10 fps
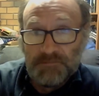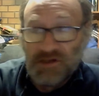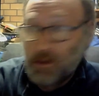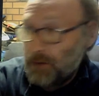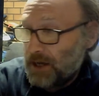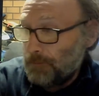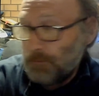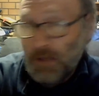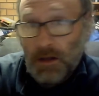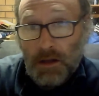So there we are.
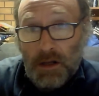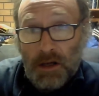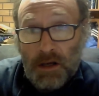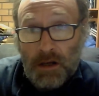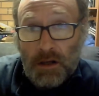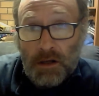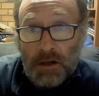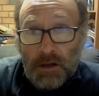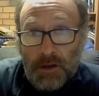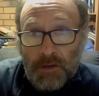
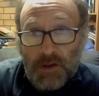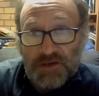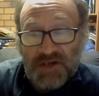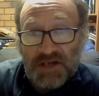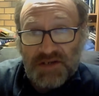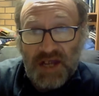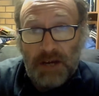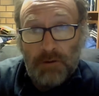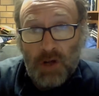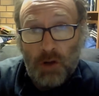Thursdays
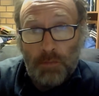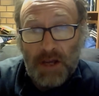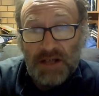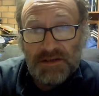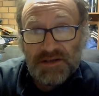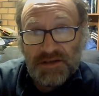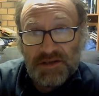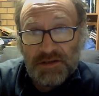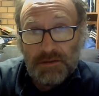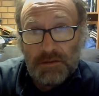here at Old
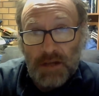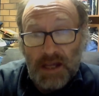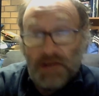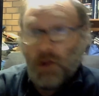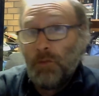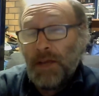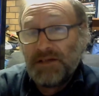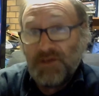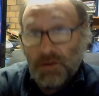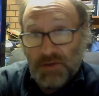Mates and Old
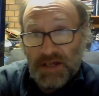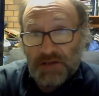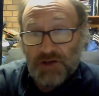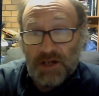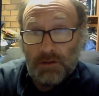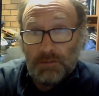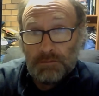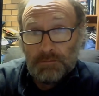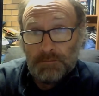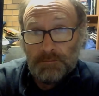Mates Non-Tech channel.
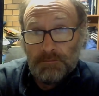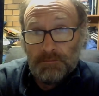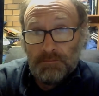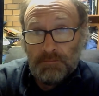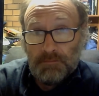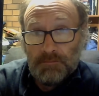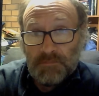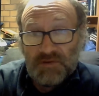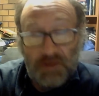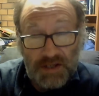
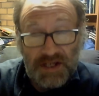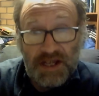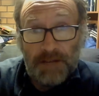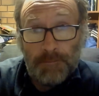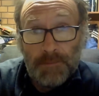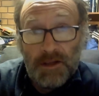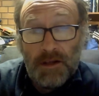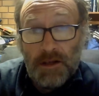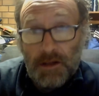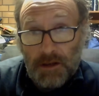Try that again.
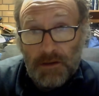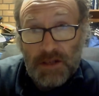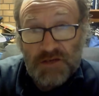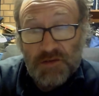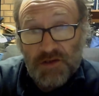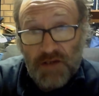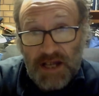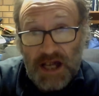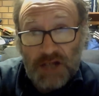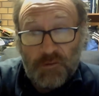That's what's on
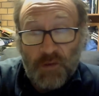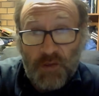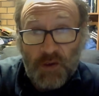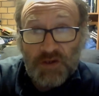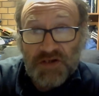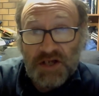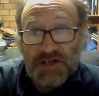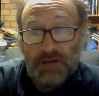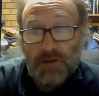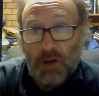the cards for
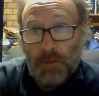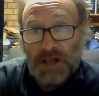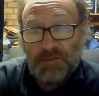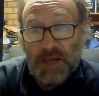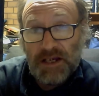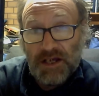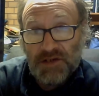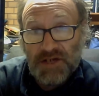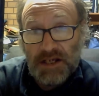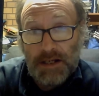Thursdays here at Old Mates
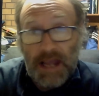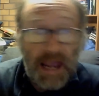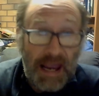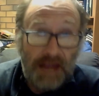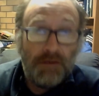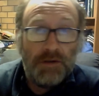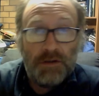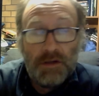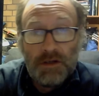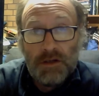Backyard Tech
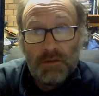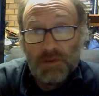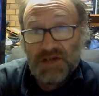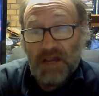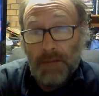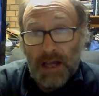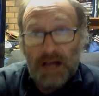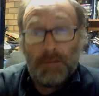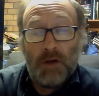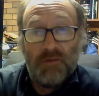and what's coming
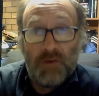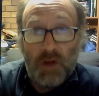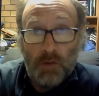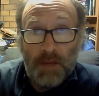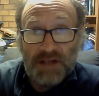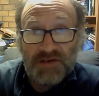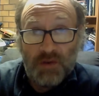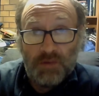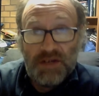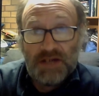up over at Old
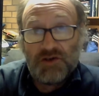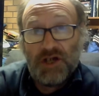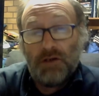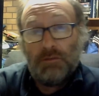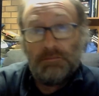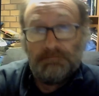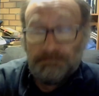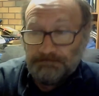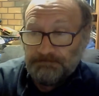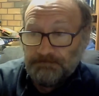Mates Non-Tech channel.
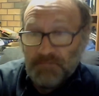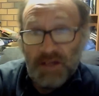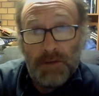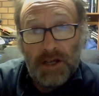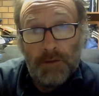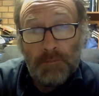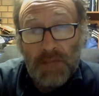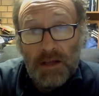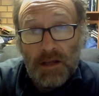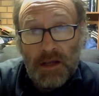There we go.
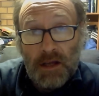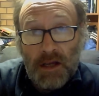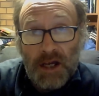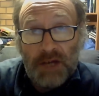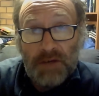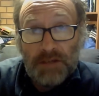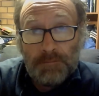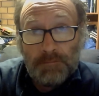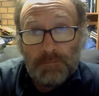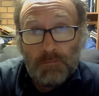Anyway,
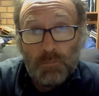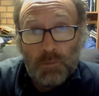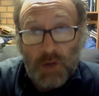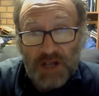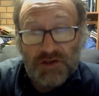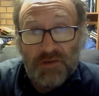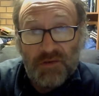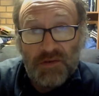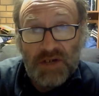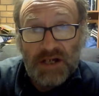we'll catch you
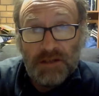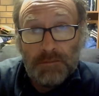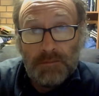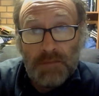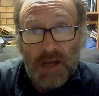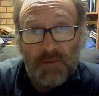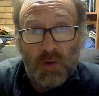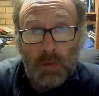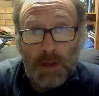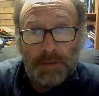through the day. Have
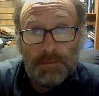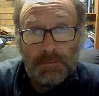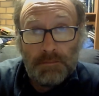a good one.